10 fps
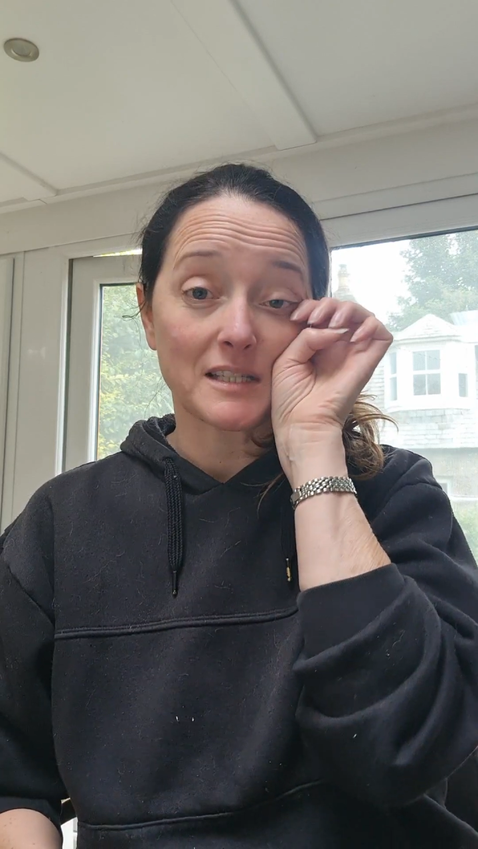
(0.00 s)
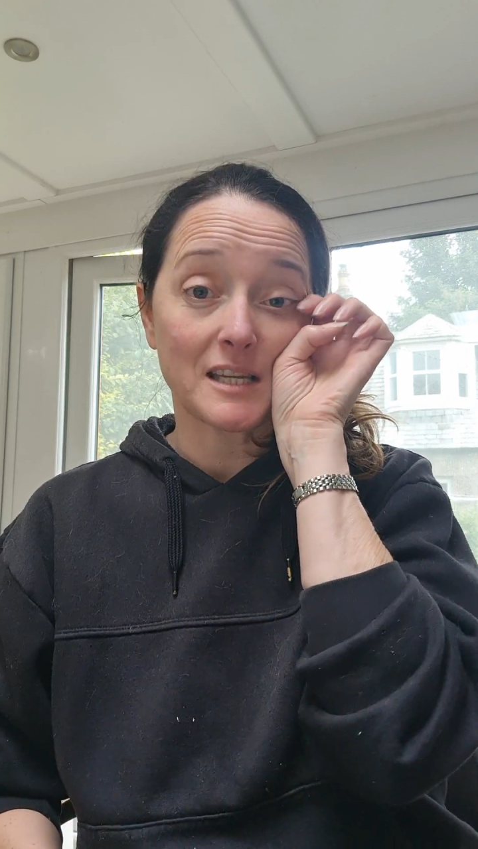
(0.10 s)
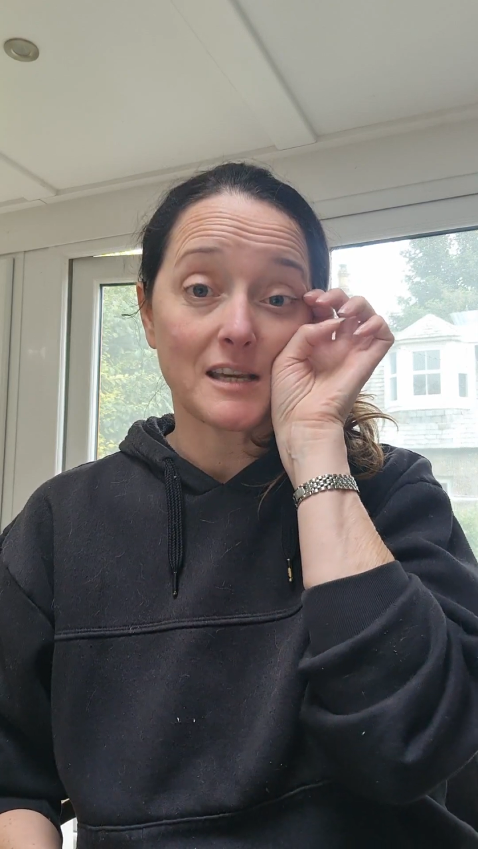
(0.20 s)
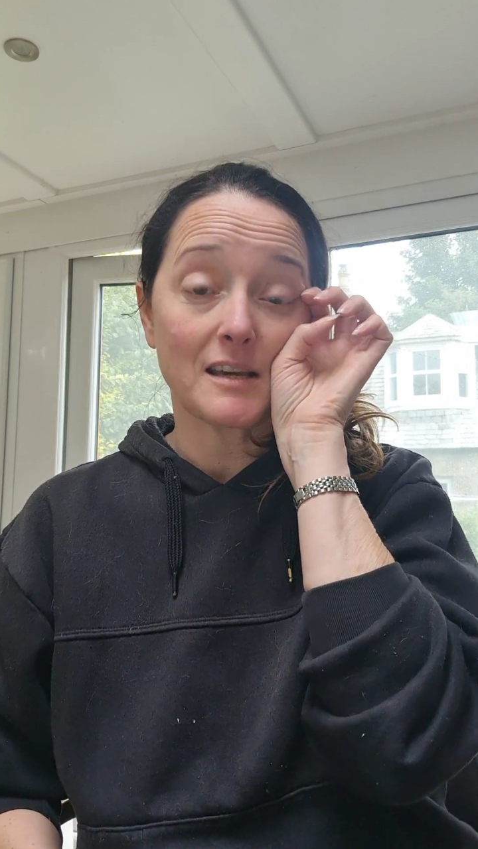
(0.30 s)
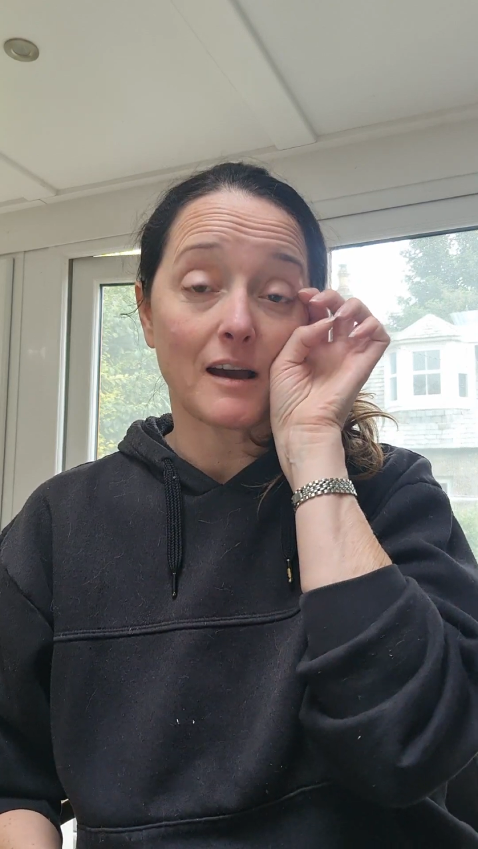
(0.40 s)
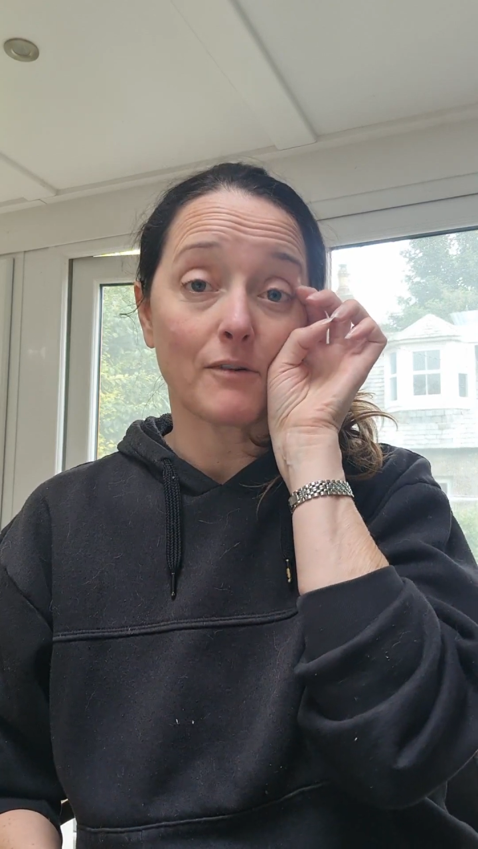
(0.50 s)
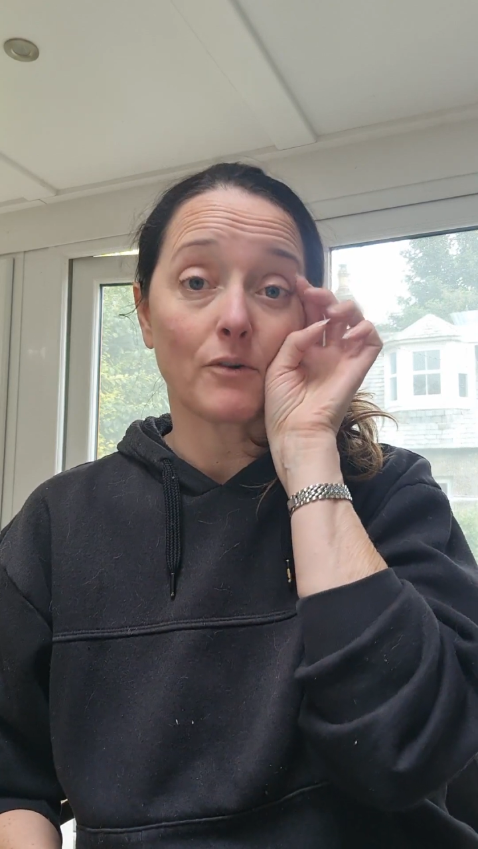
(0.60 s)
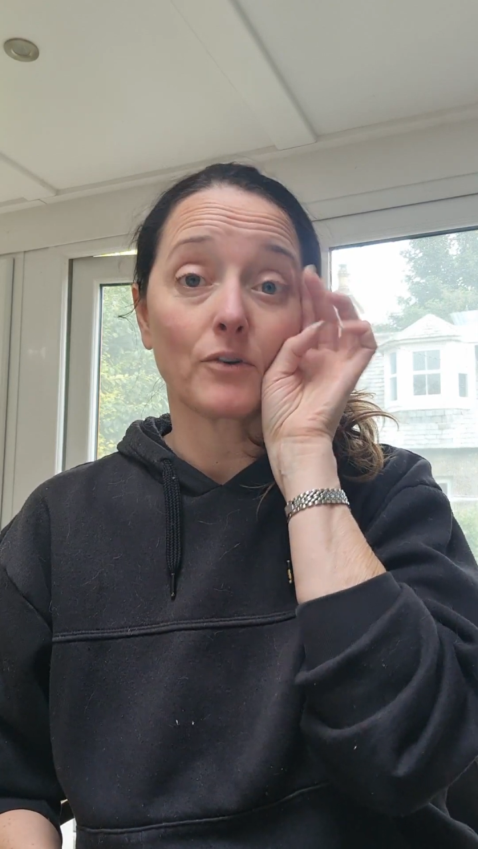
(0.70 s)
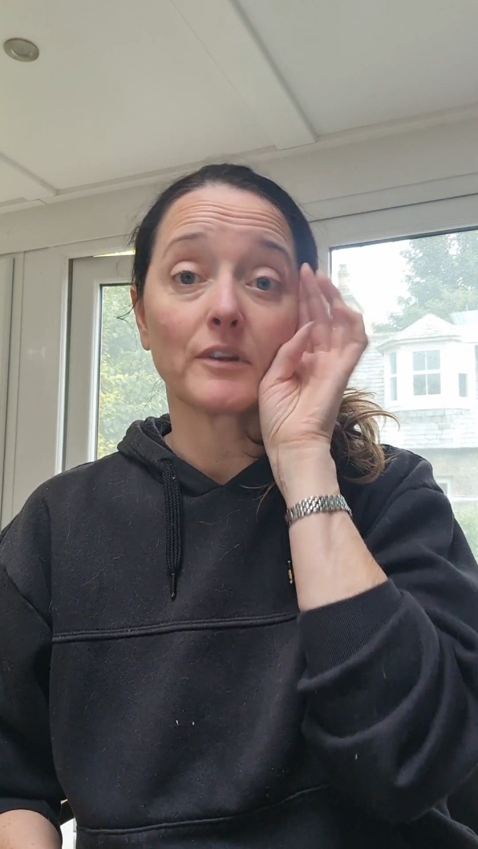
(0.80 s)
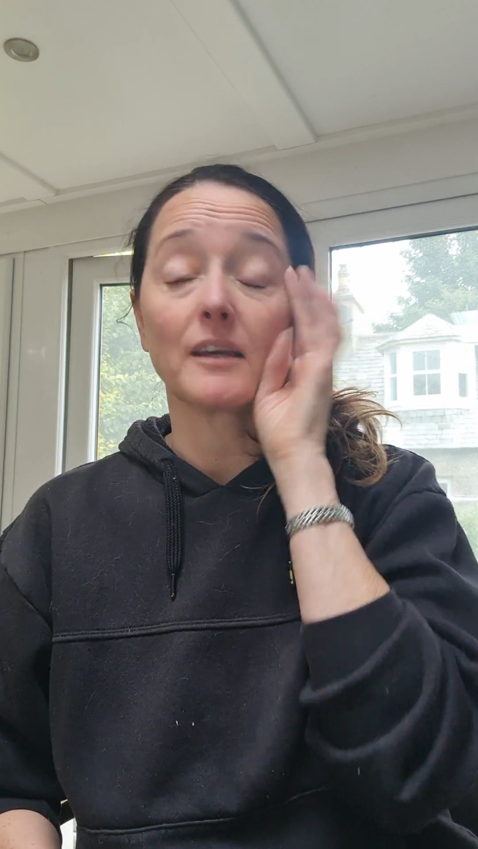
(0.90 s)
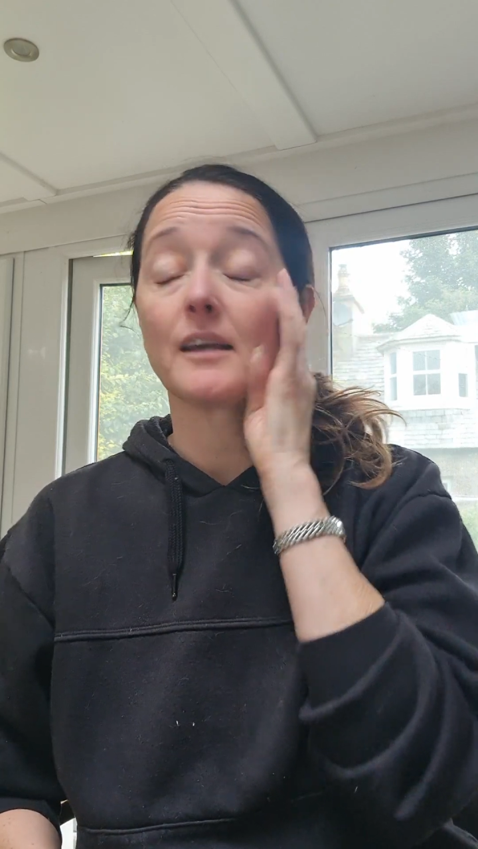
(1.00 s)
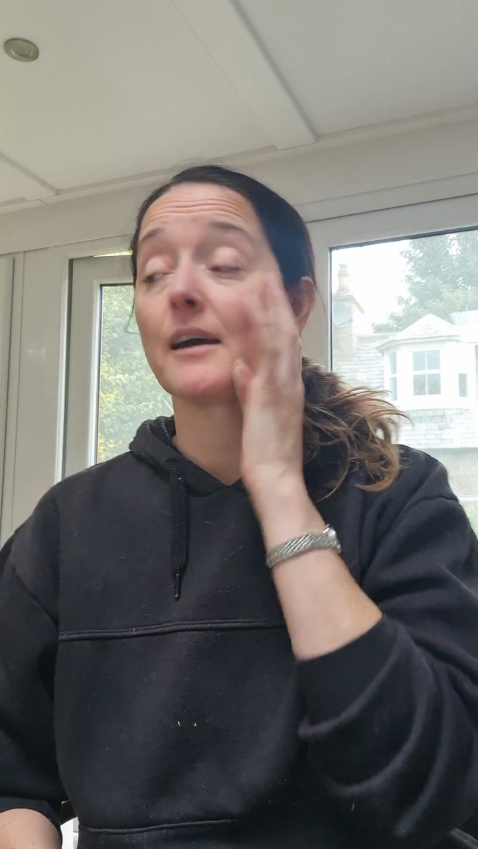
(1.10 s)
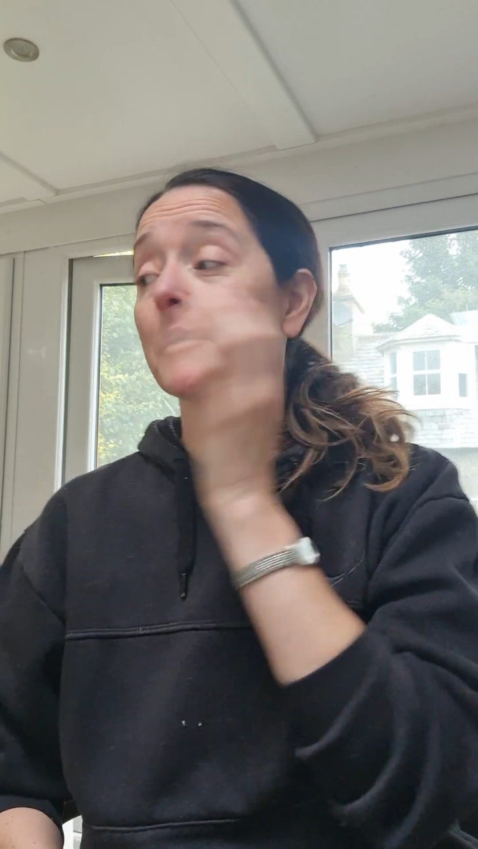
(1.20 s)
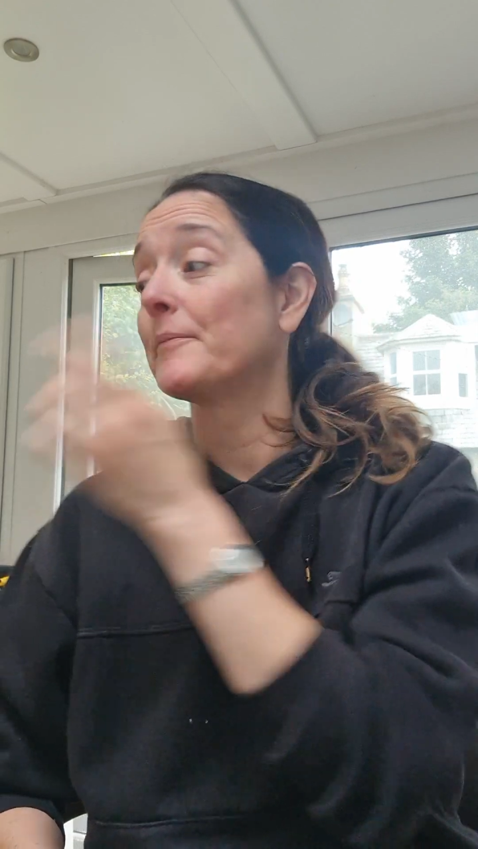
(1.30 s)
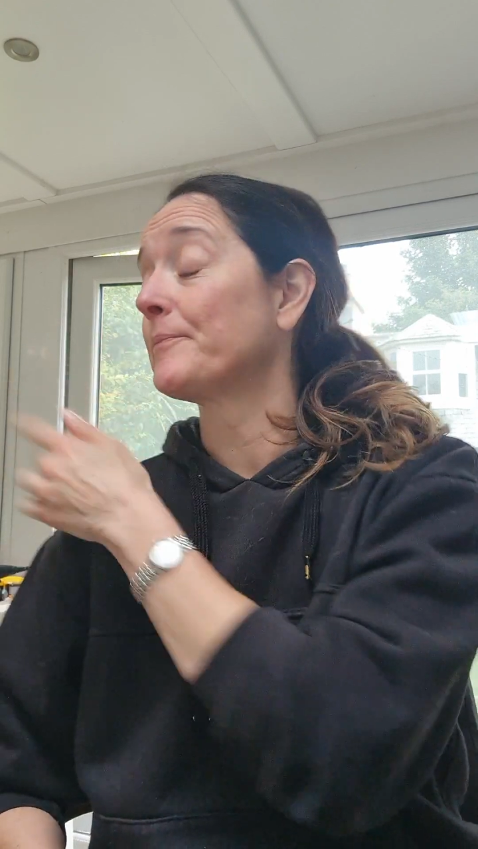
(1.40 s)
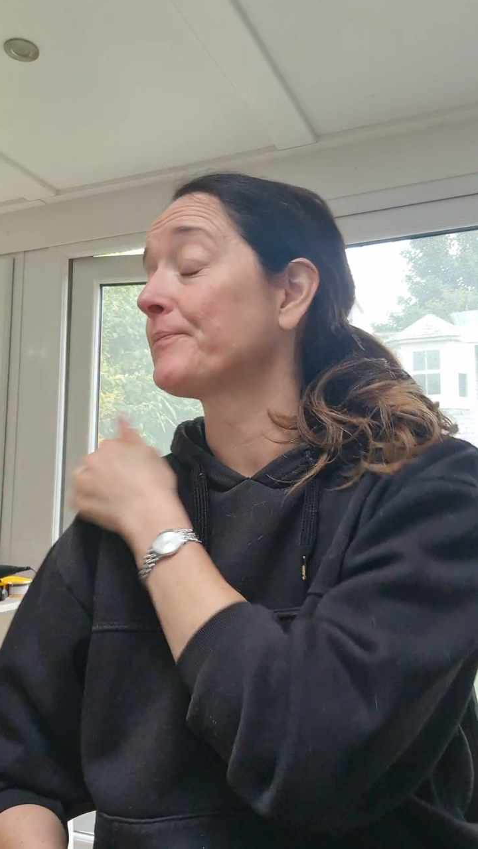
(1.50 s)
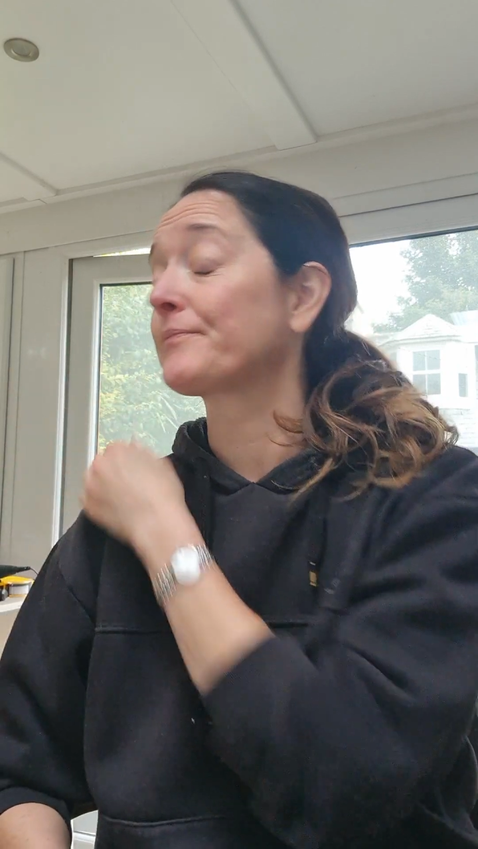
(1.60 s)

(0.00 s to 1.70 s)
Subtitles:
tea out on the